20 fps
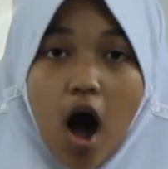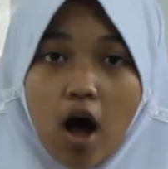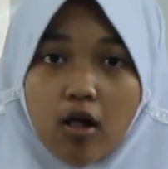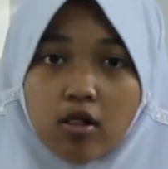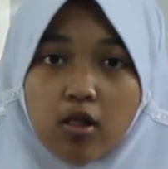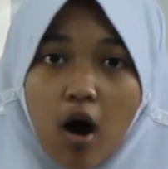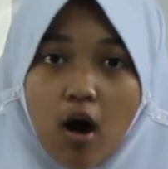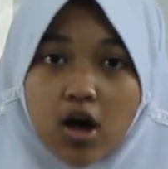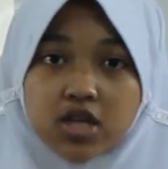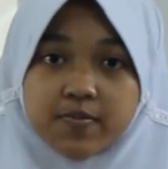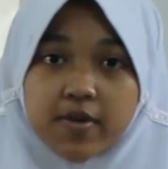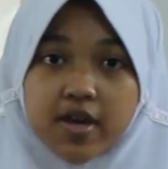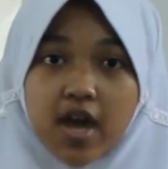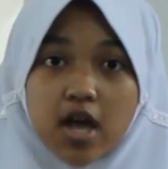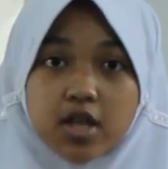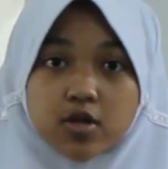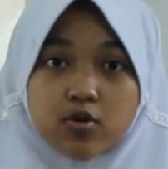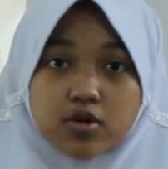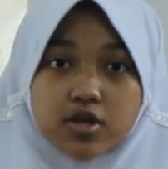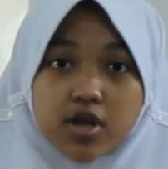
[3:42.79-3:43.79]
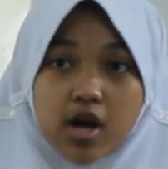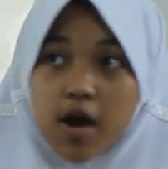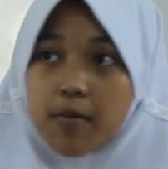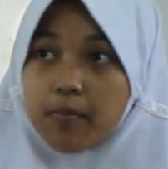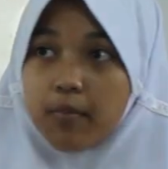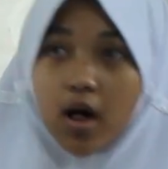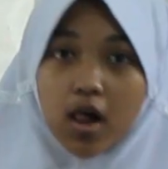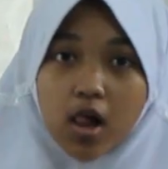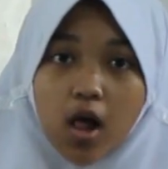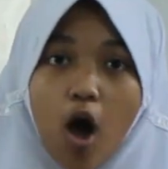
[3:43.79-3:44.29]
The whole house began
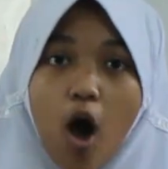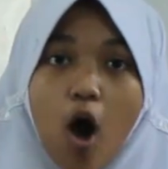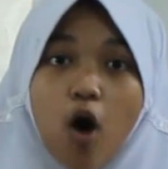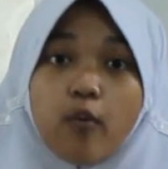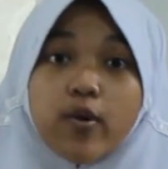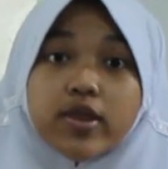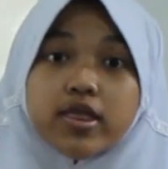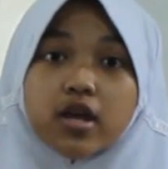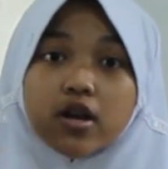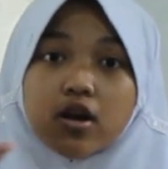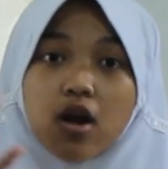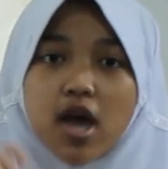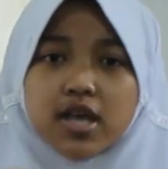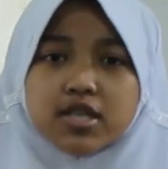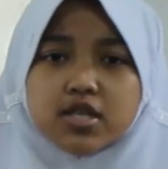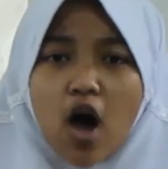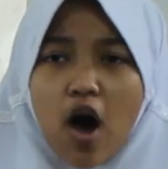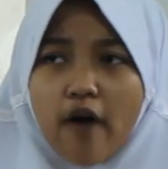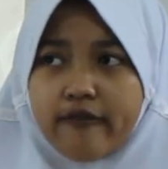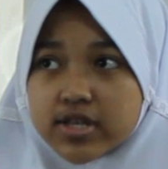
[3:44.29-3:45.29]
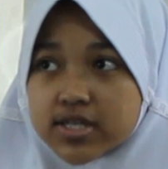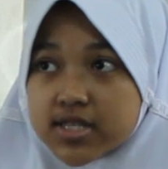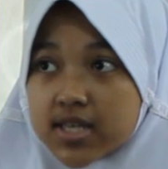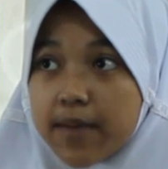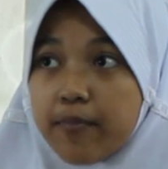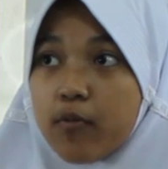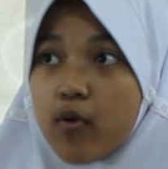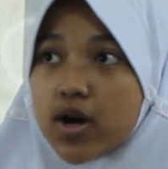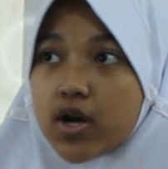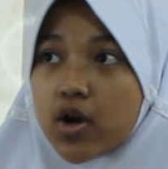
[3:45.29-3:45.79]
to tremble with the noise
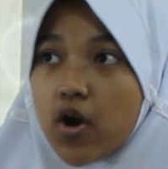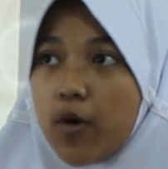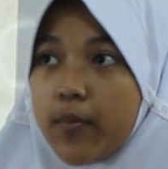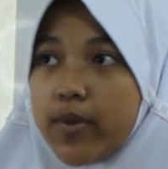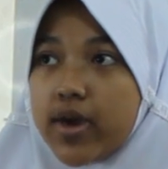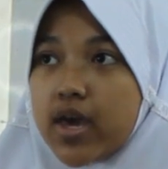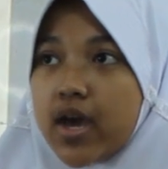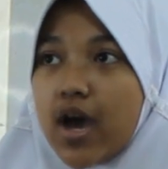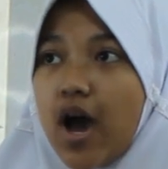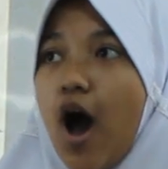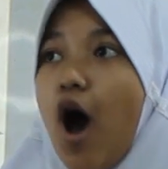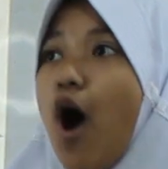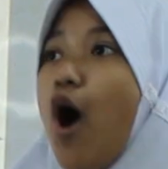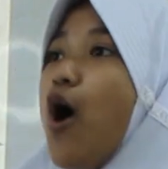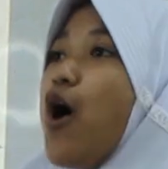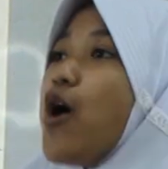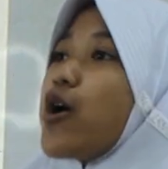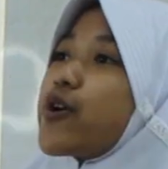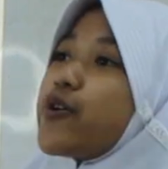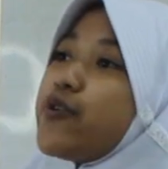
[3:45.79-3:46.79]
of someone coming.